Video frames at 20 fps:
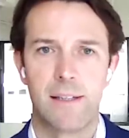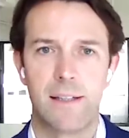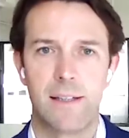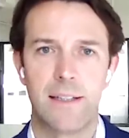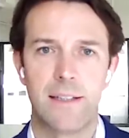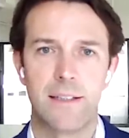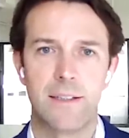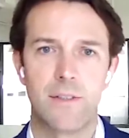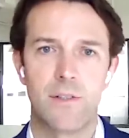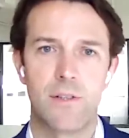
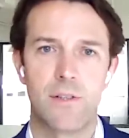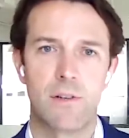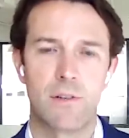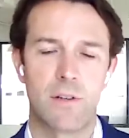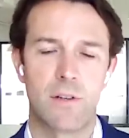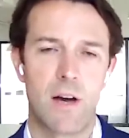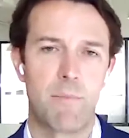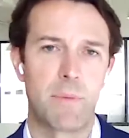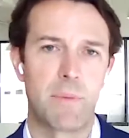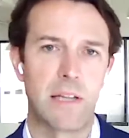And a
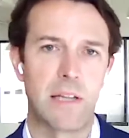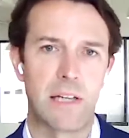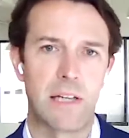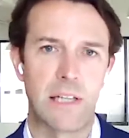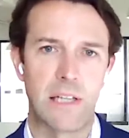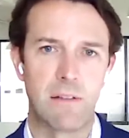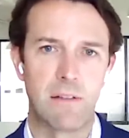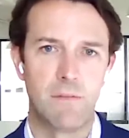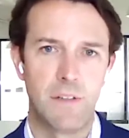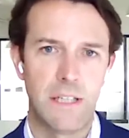company
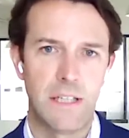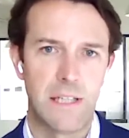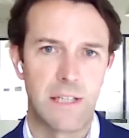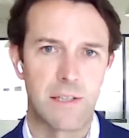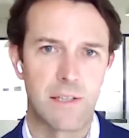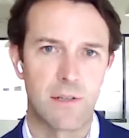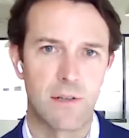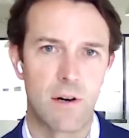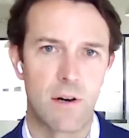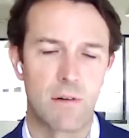like
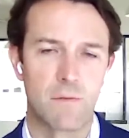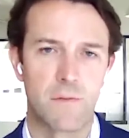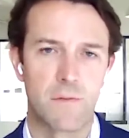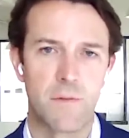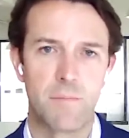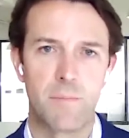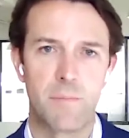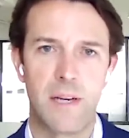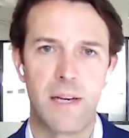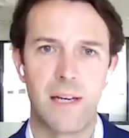NVIDIA has gone
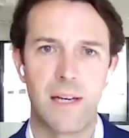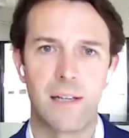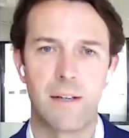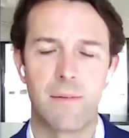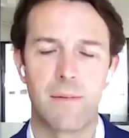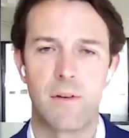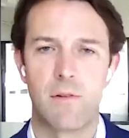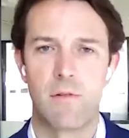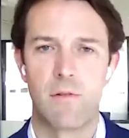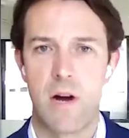from
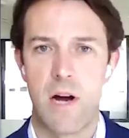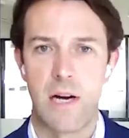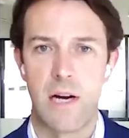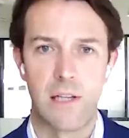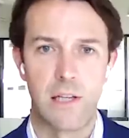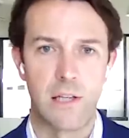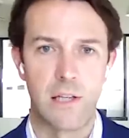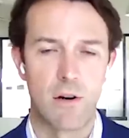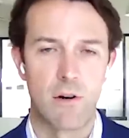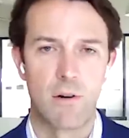being
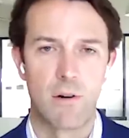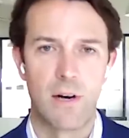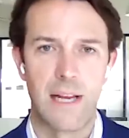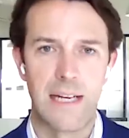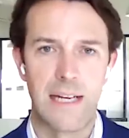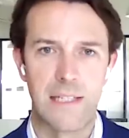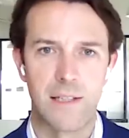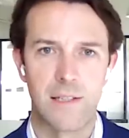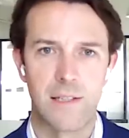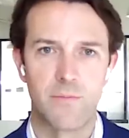highly
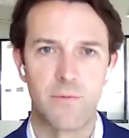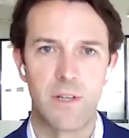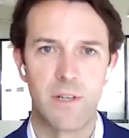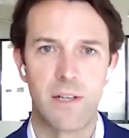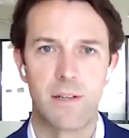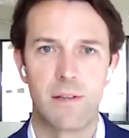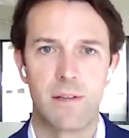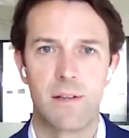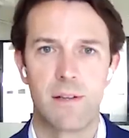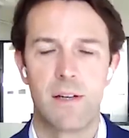correlated
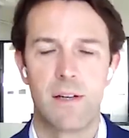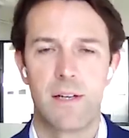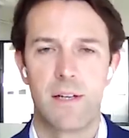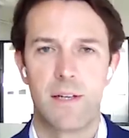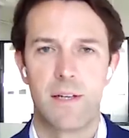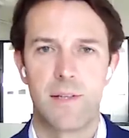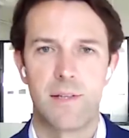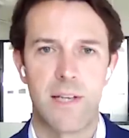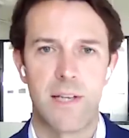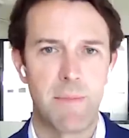with
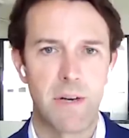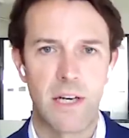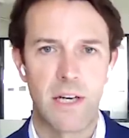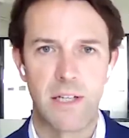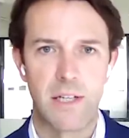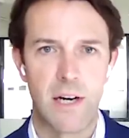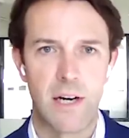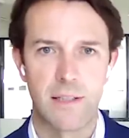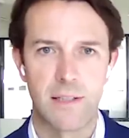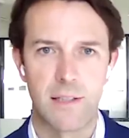
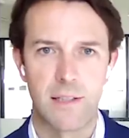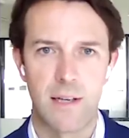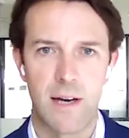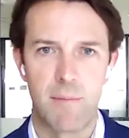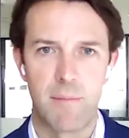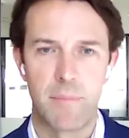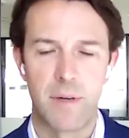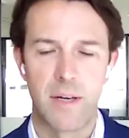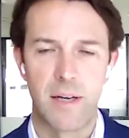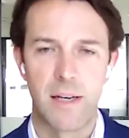semiconductor
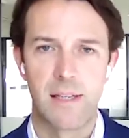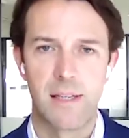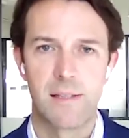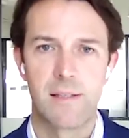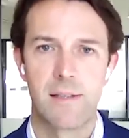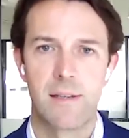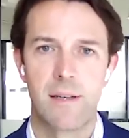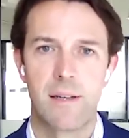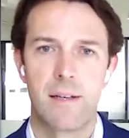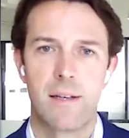companies
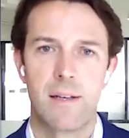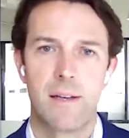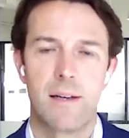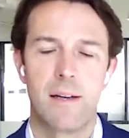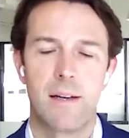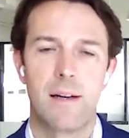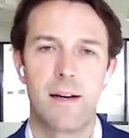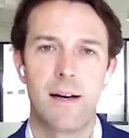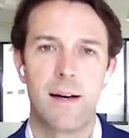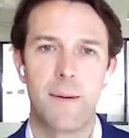
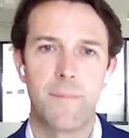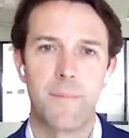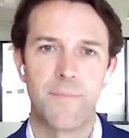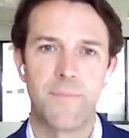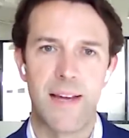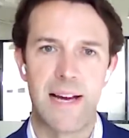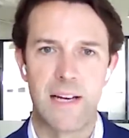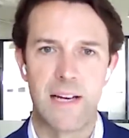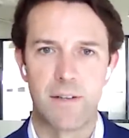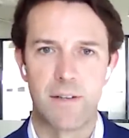
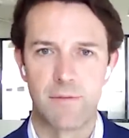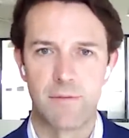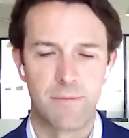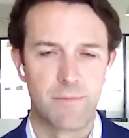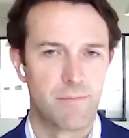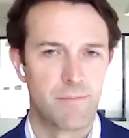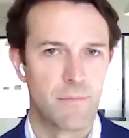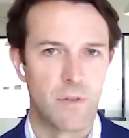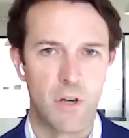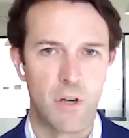and
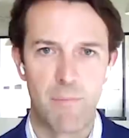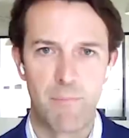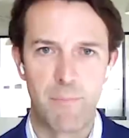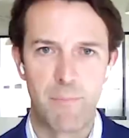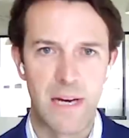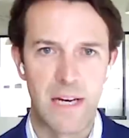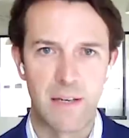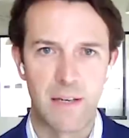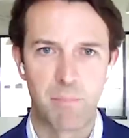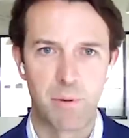a
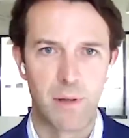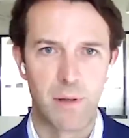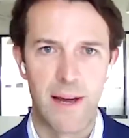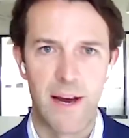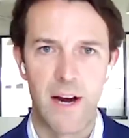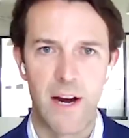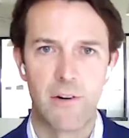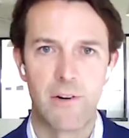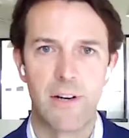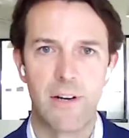big
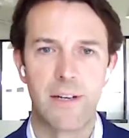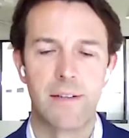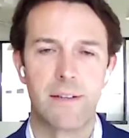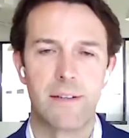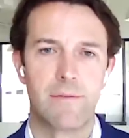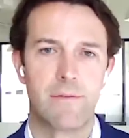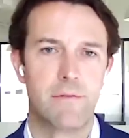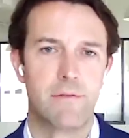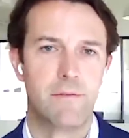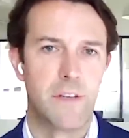player in
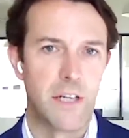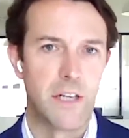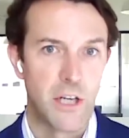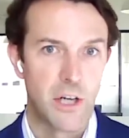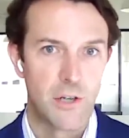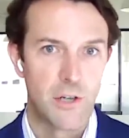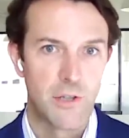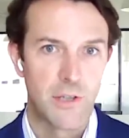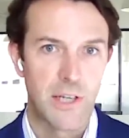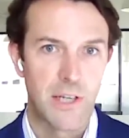
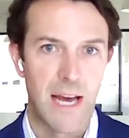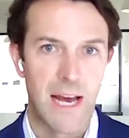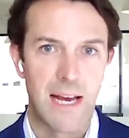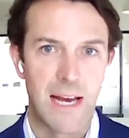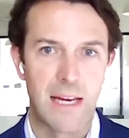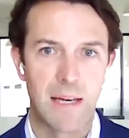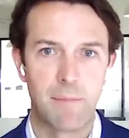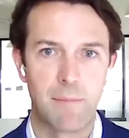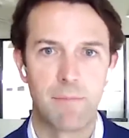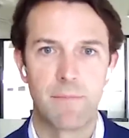video
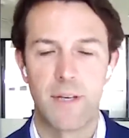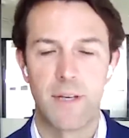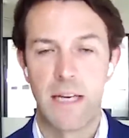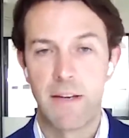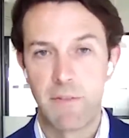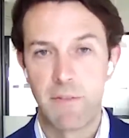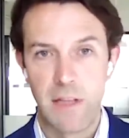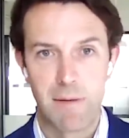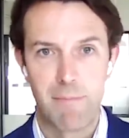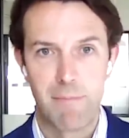games and
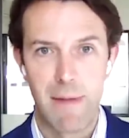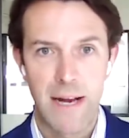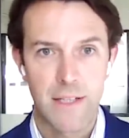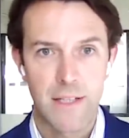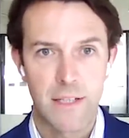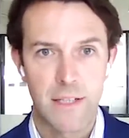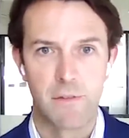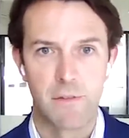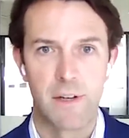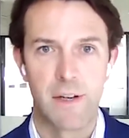even the
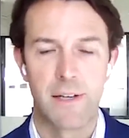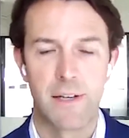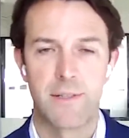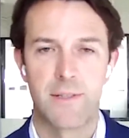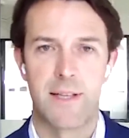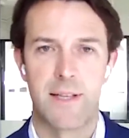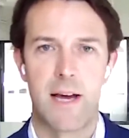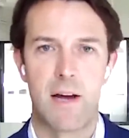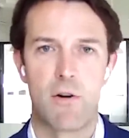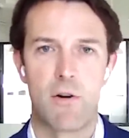metaverse,
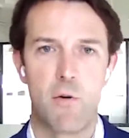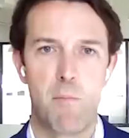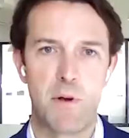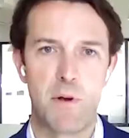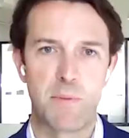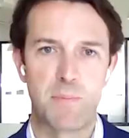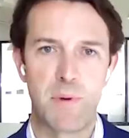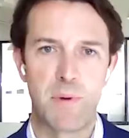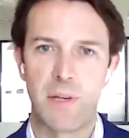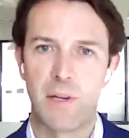so that
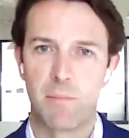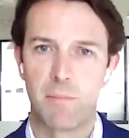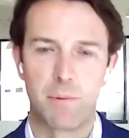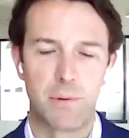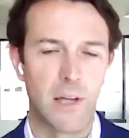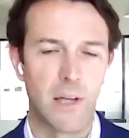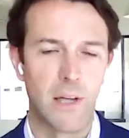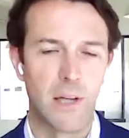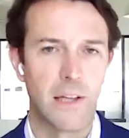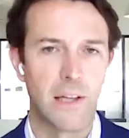almost been
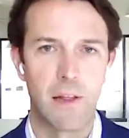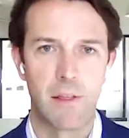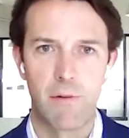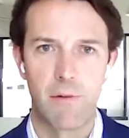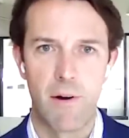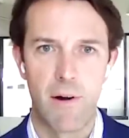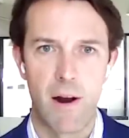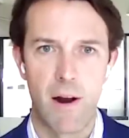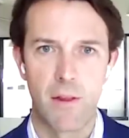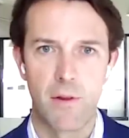completely
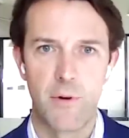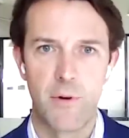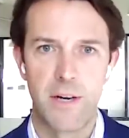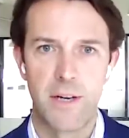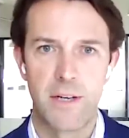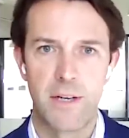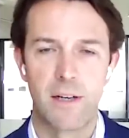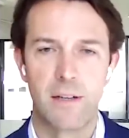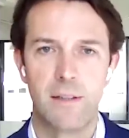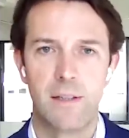thrown out the
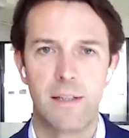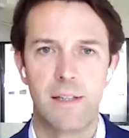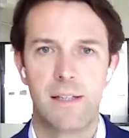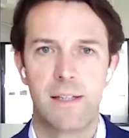window.